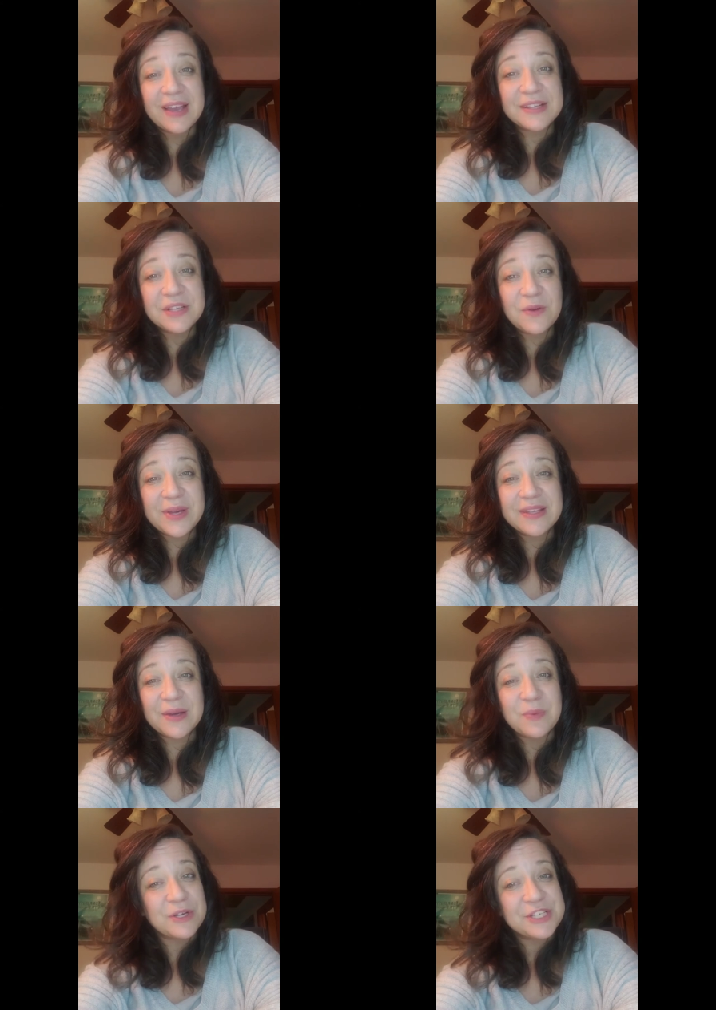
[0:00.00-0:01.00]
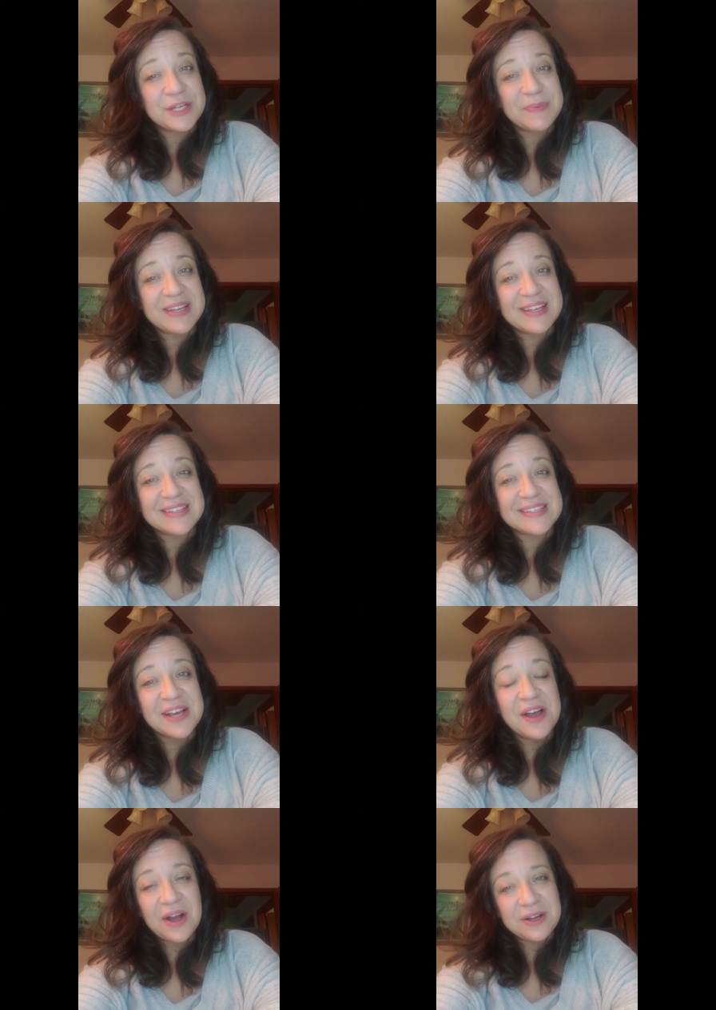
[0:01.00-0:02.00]
and knowing that worship is
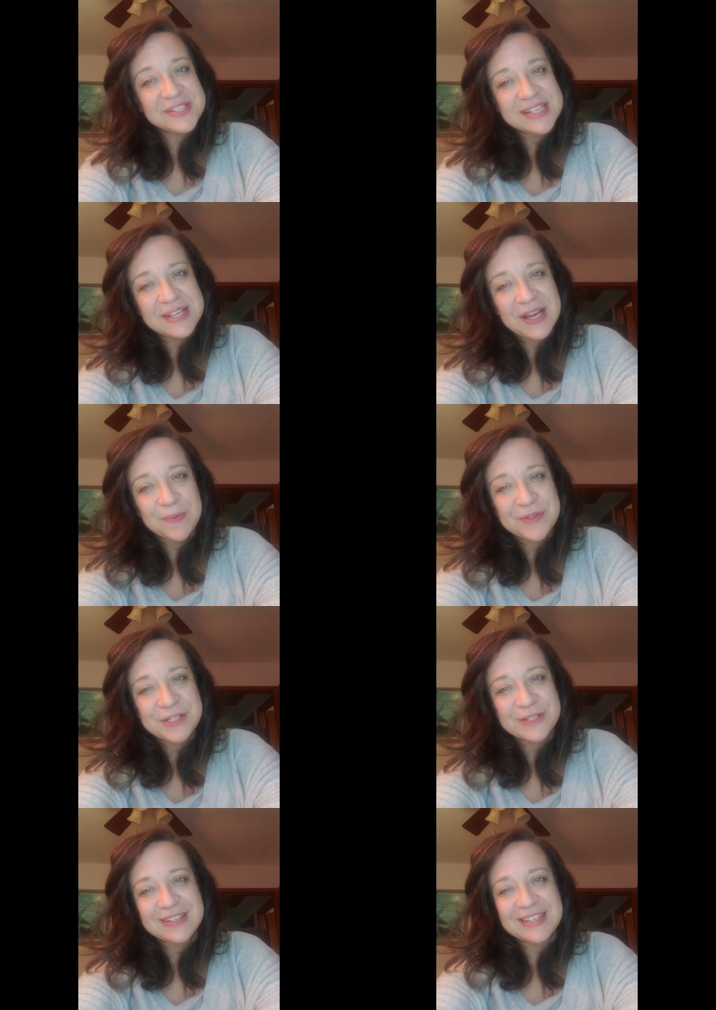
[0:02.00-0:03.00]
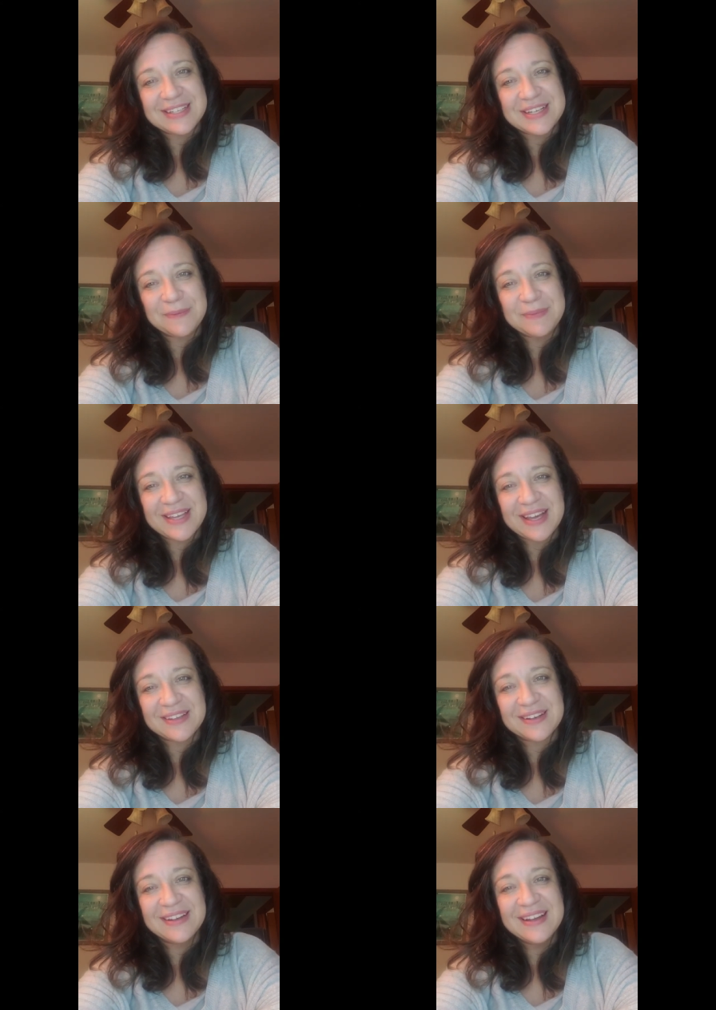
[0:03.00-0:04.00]
our Sunday opportunity to come
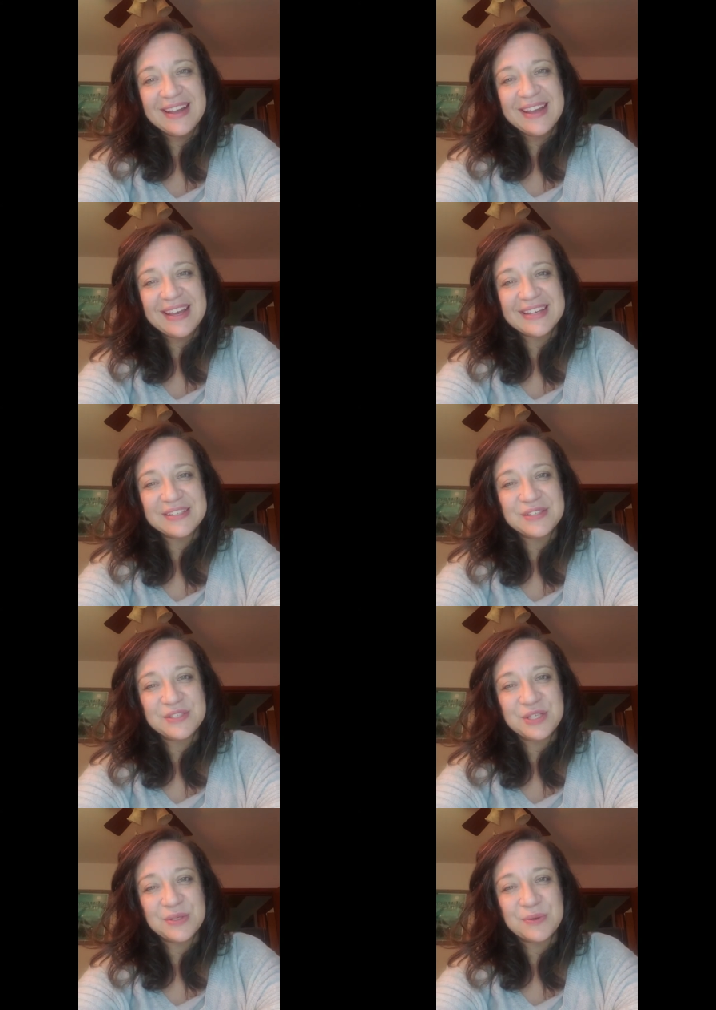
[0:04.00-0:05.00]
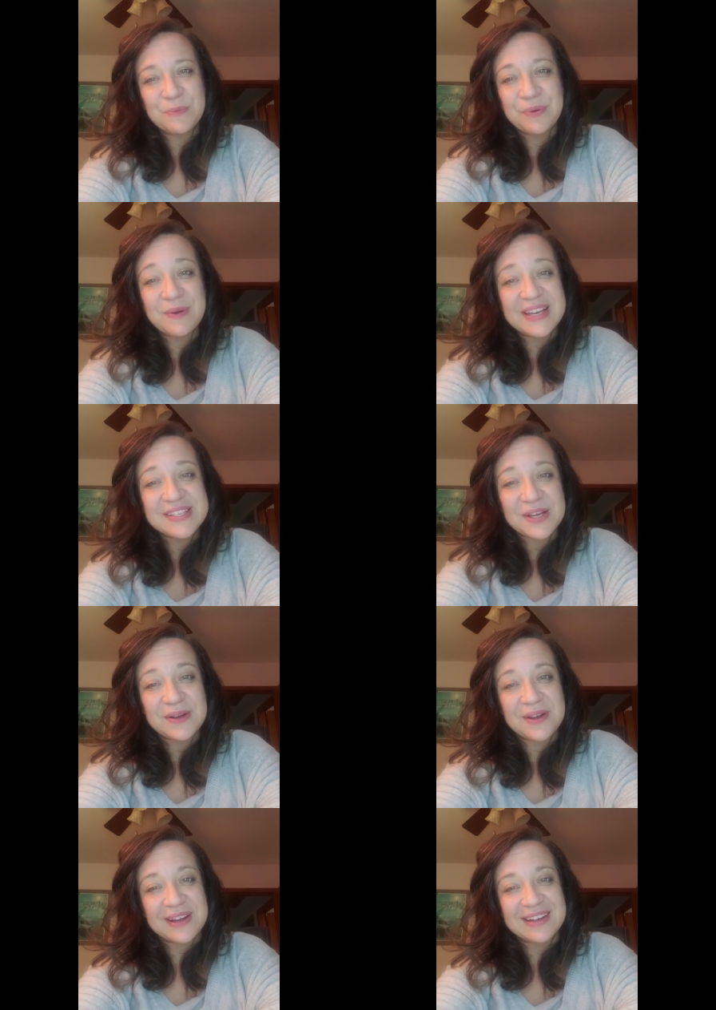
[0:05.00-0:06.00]
together and to praise
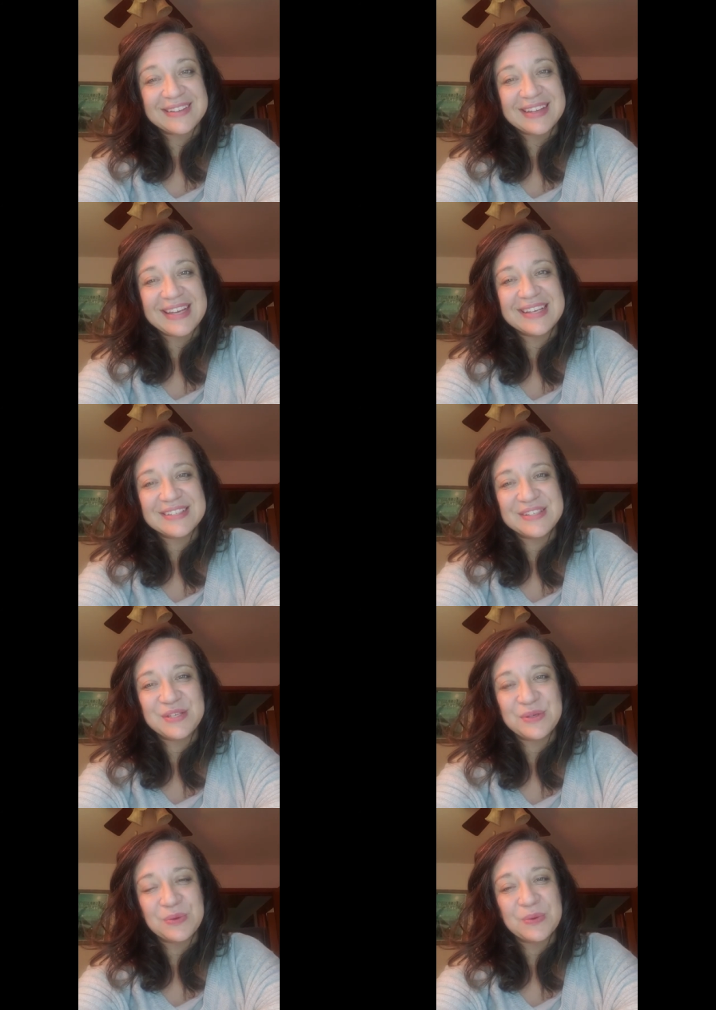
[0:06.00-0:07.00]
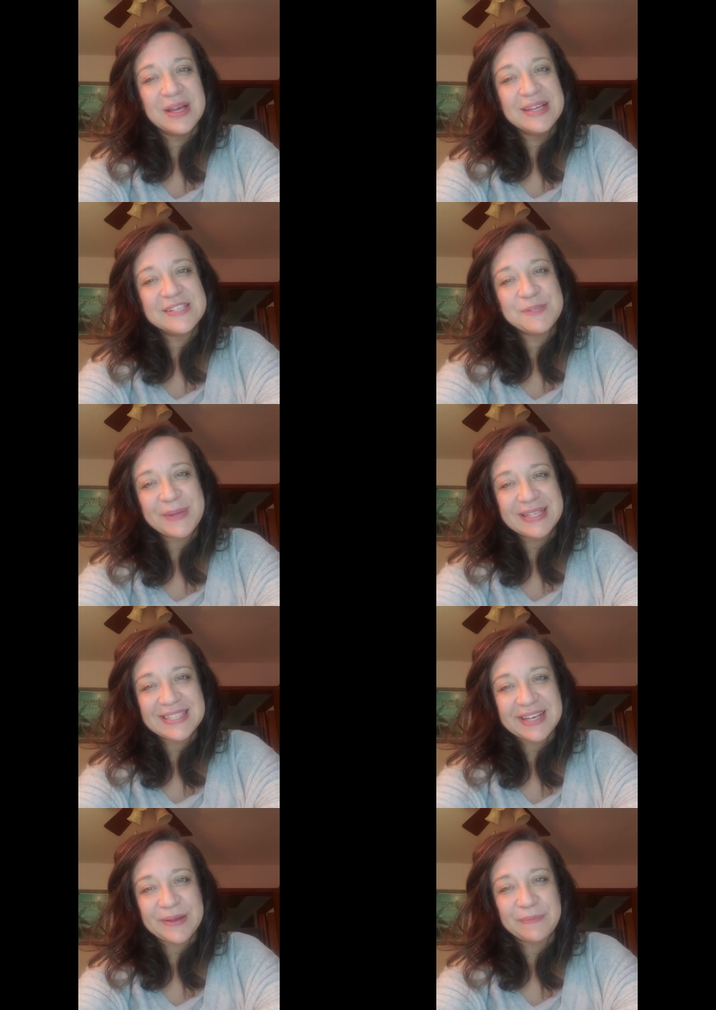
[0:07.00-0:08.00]
our God and to
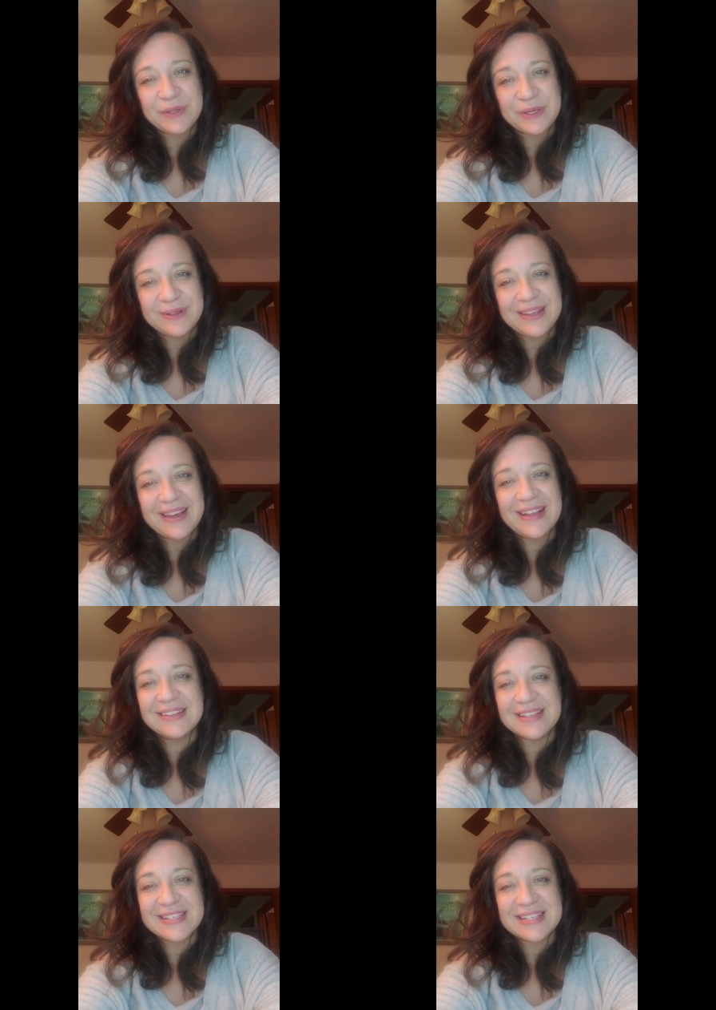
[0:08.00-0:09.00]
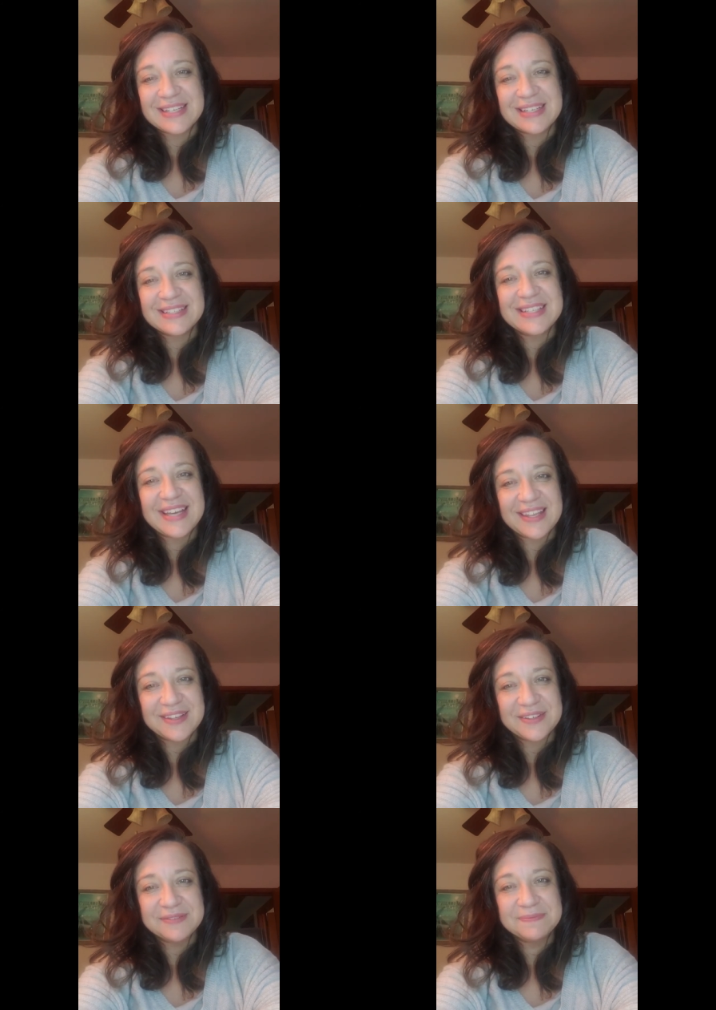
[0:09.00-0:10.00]
spend time learning and listening together.